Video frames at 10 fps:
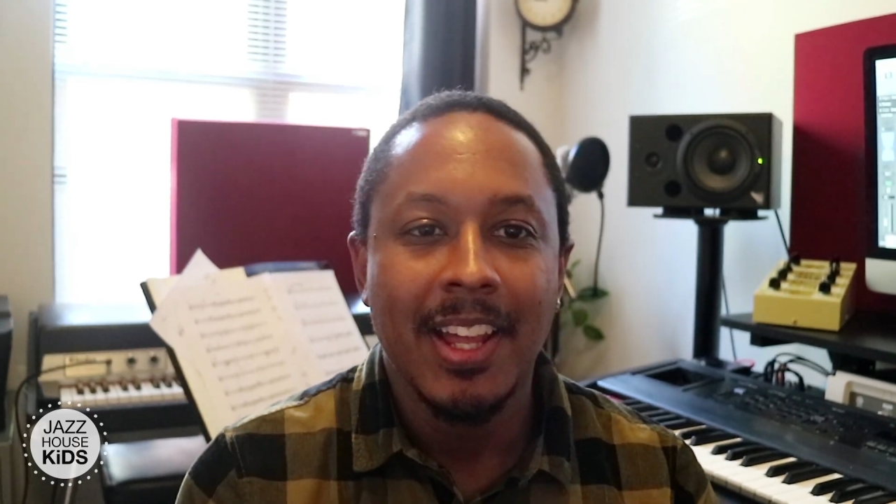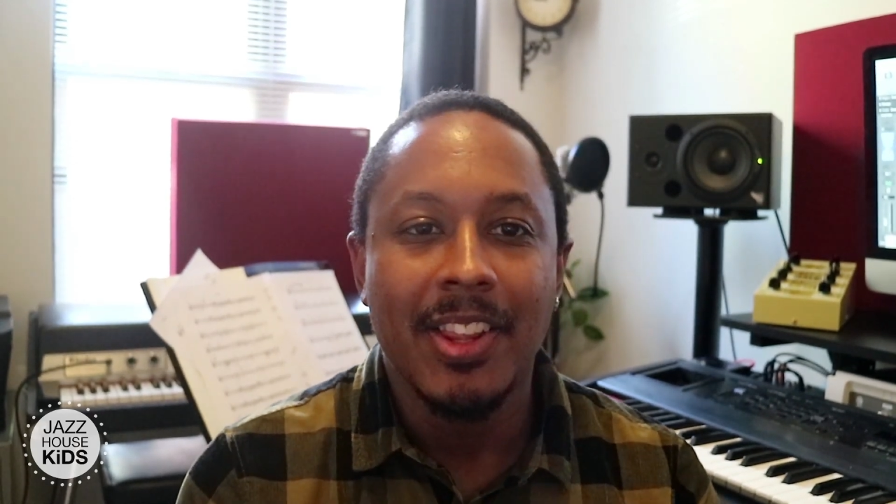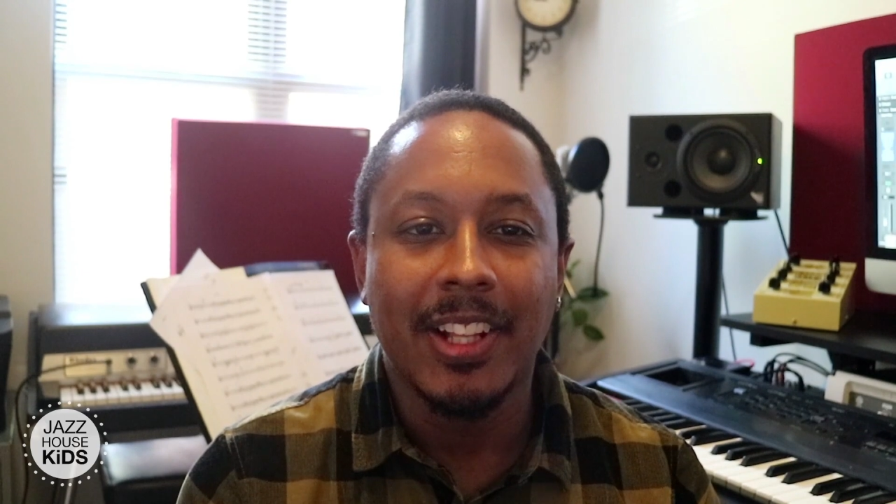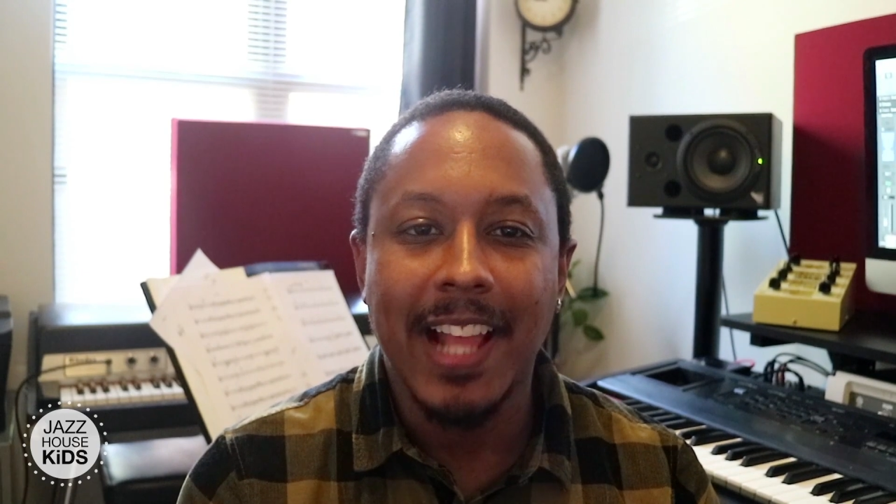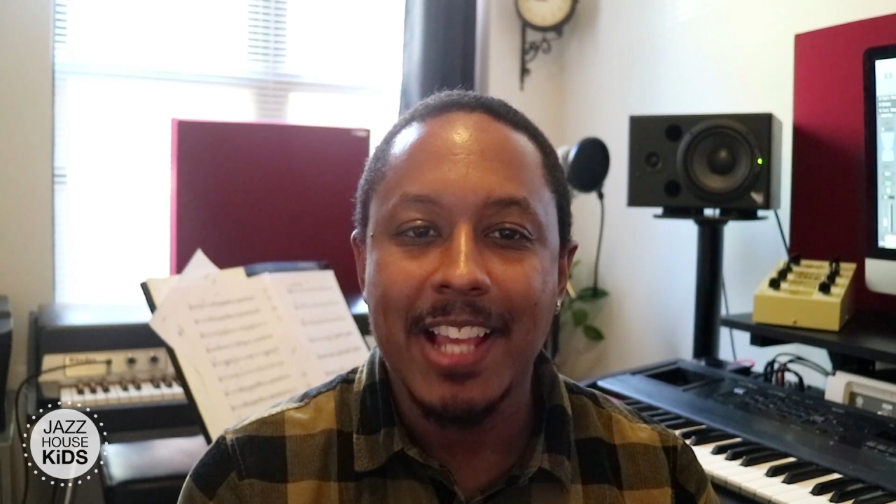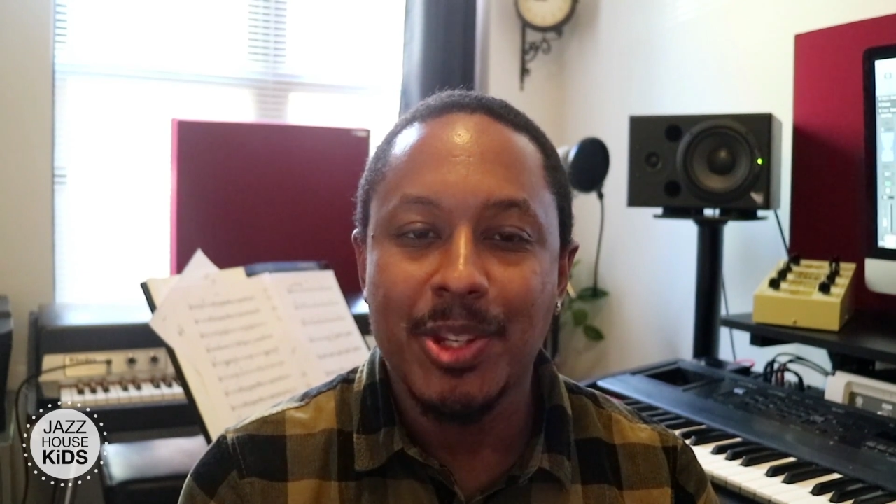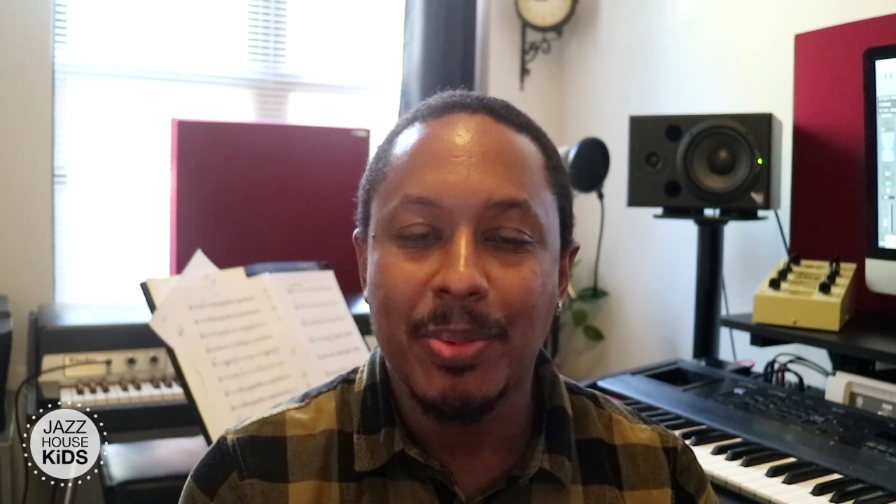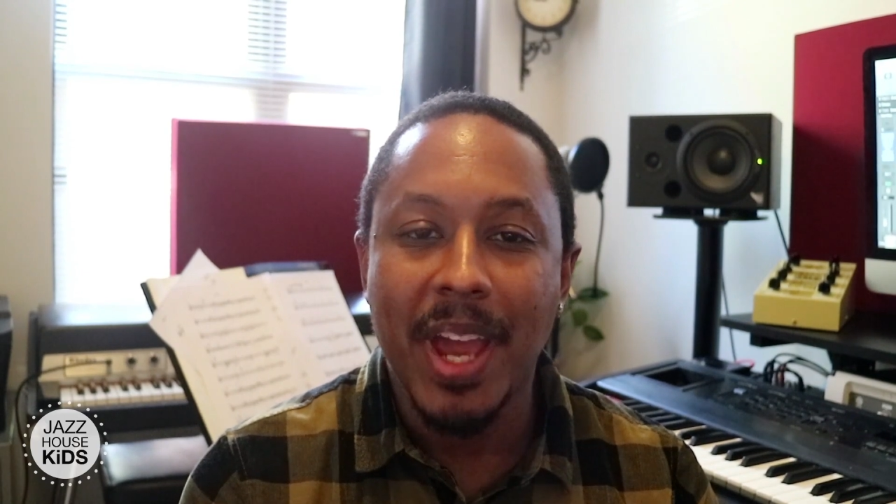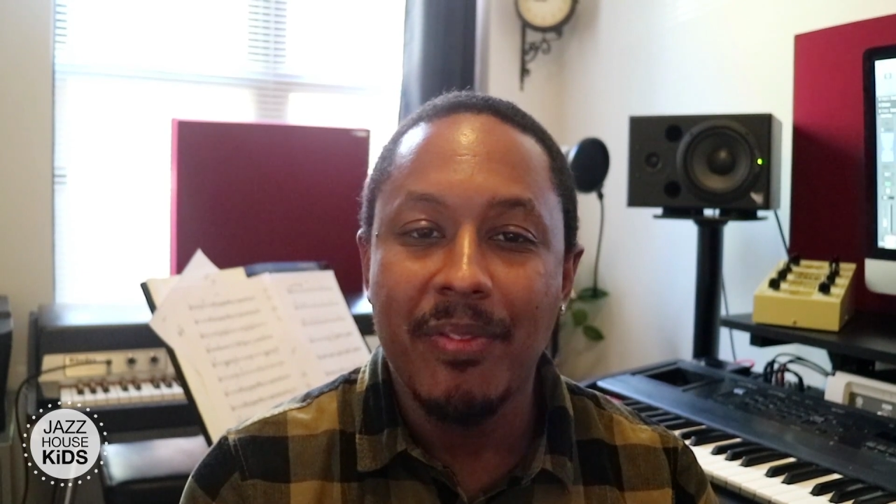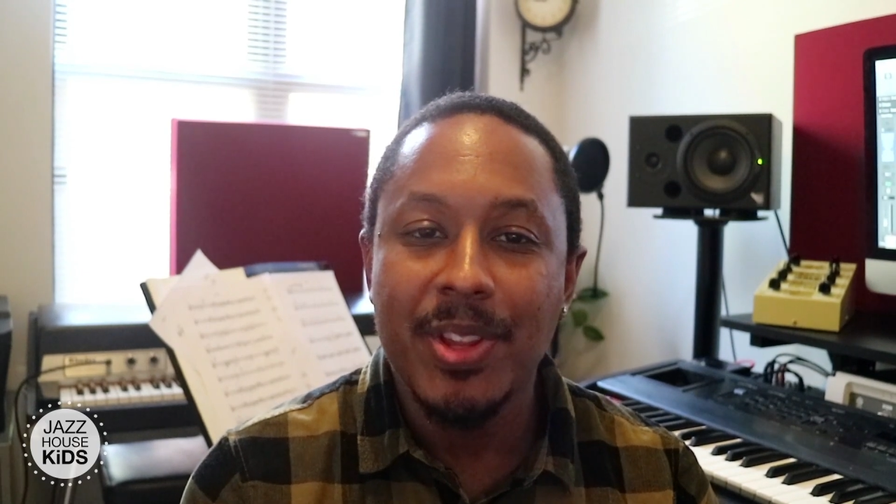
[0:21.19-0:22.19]
The class will
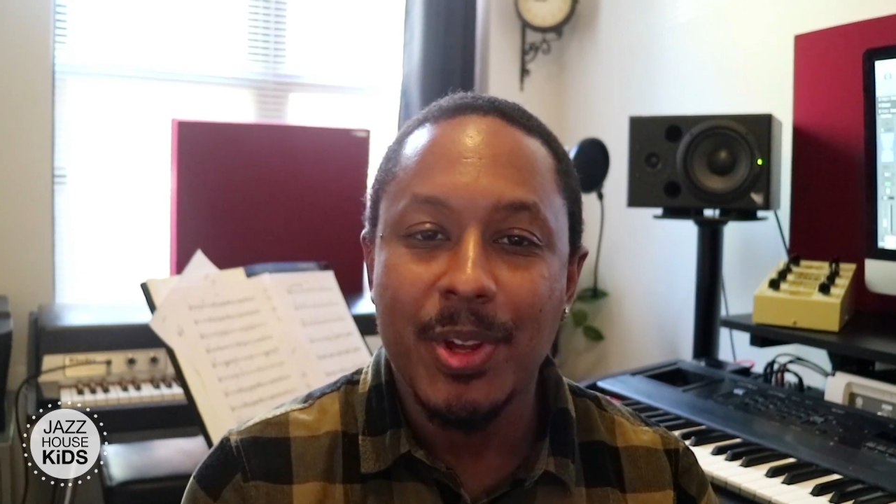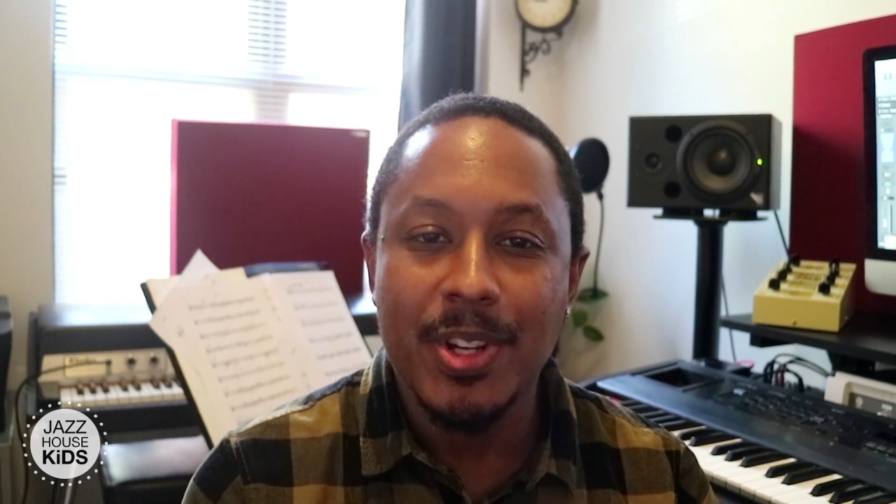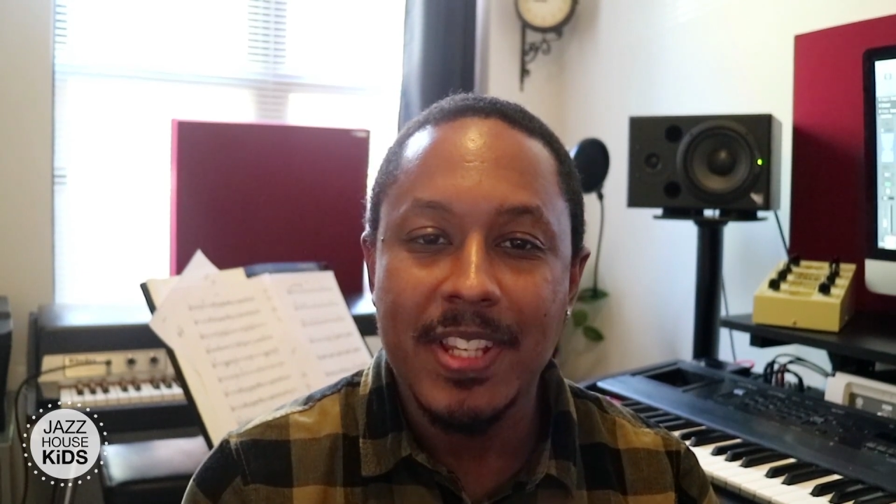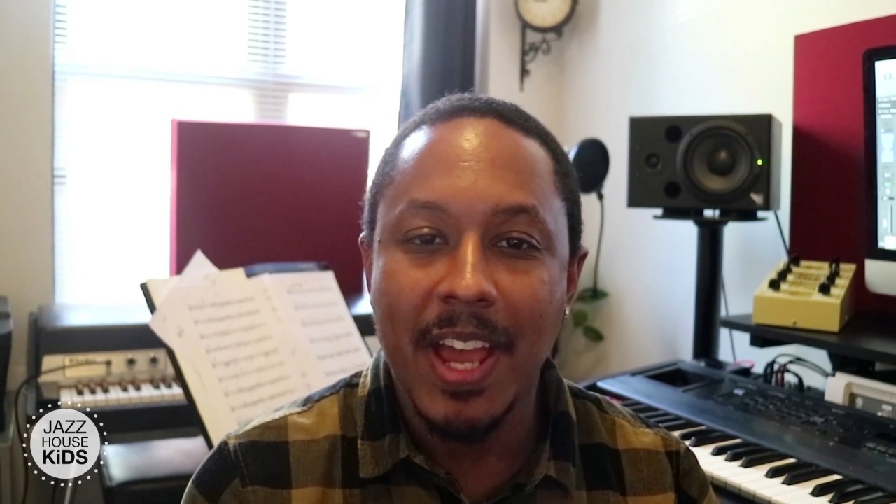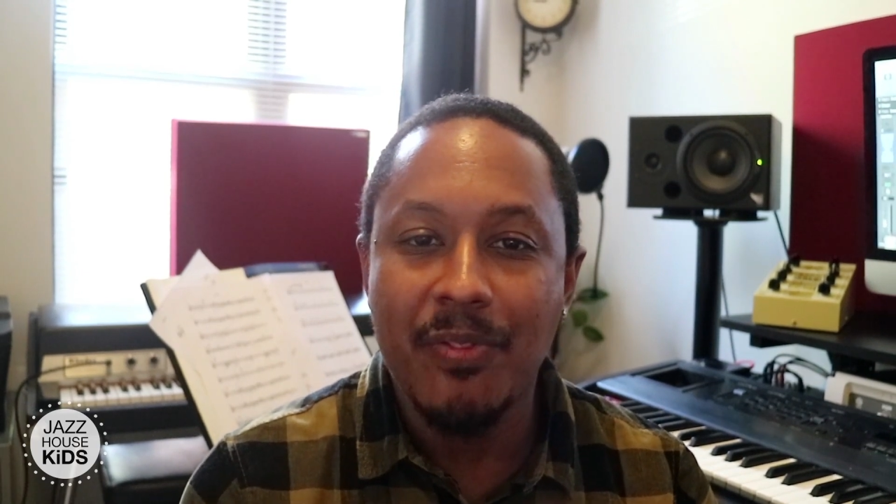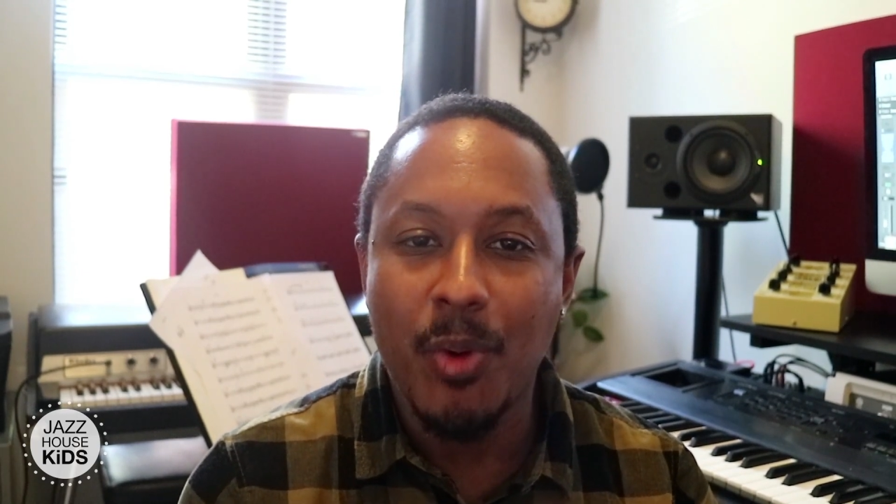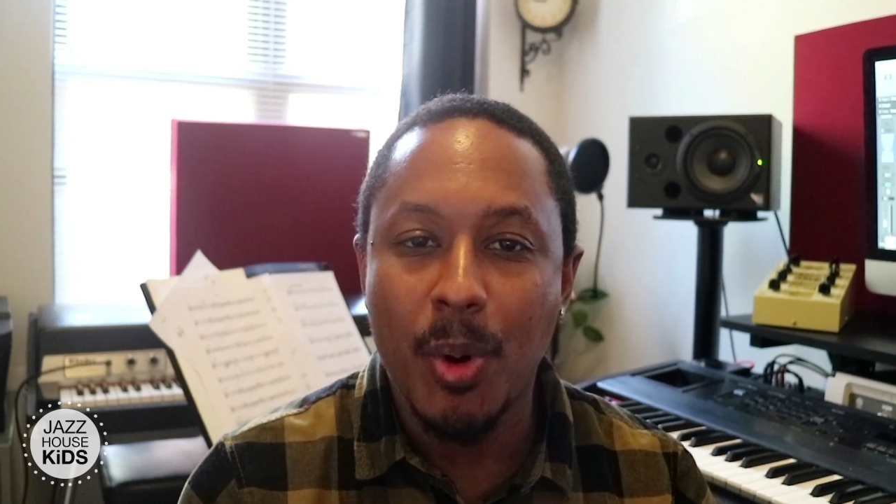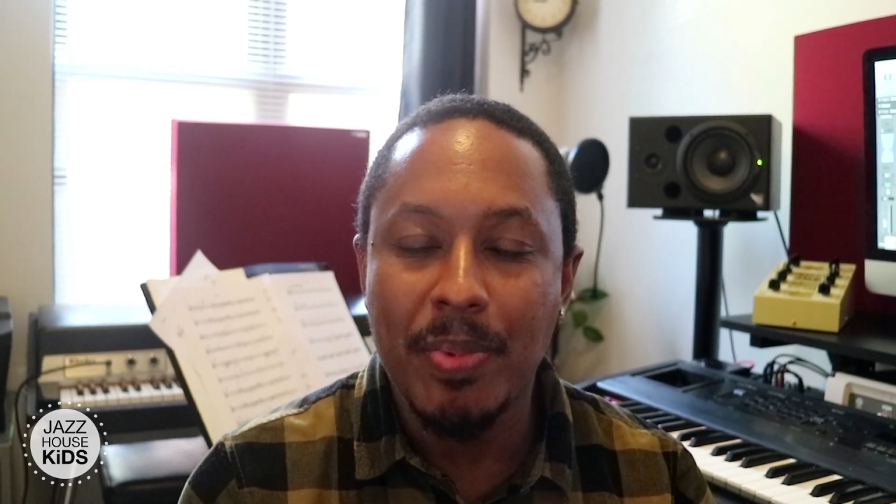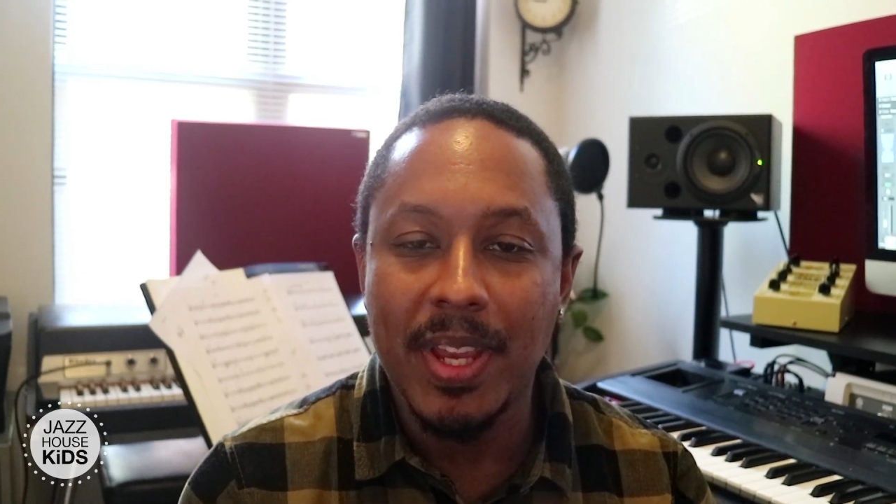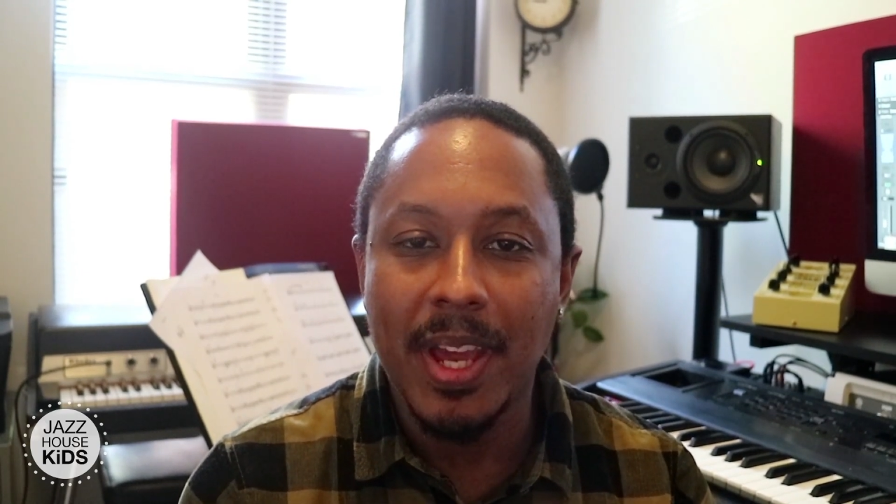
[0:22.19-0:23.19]
be every Thursday at
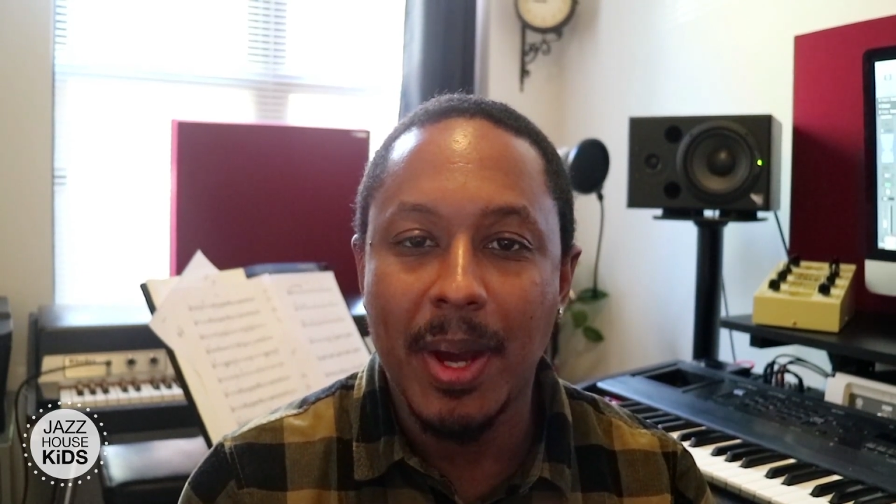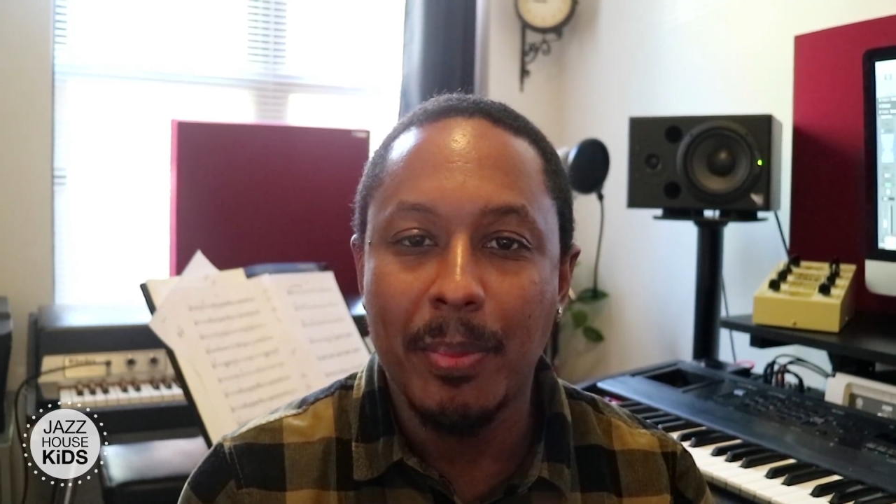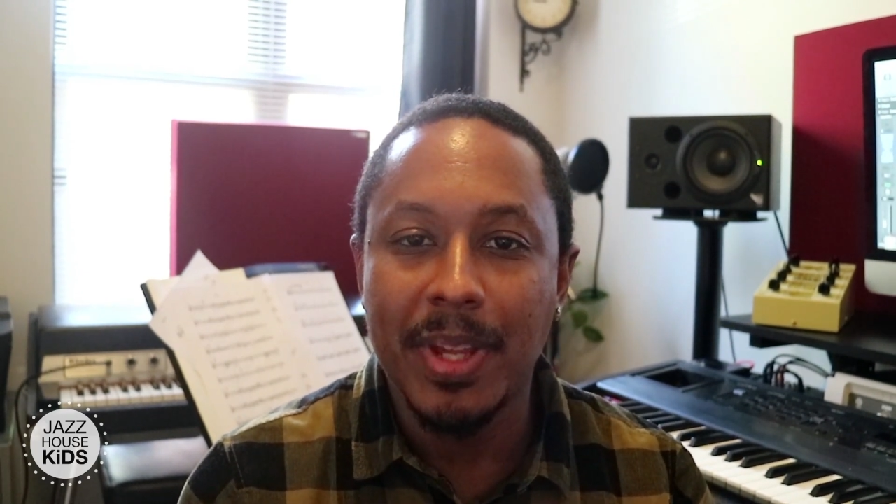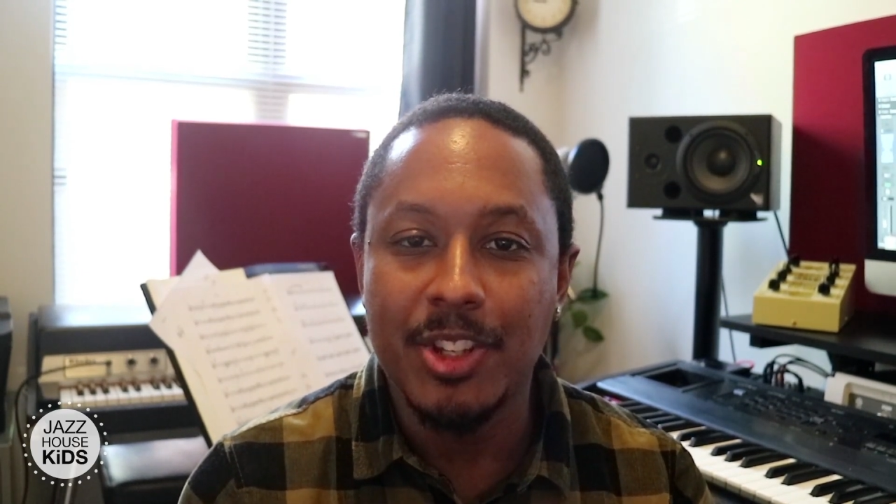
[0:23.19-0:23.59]
4 p.m.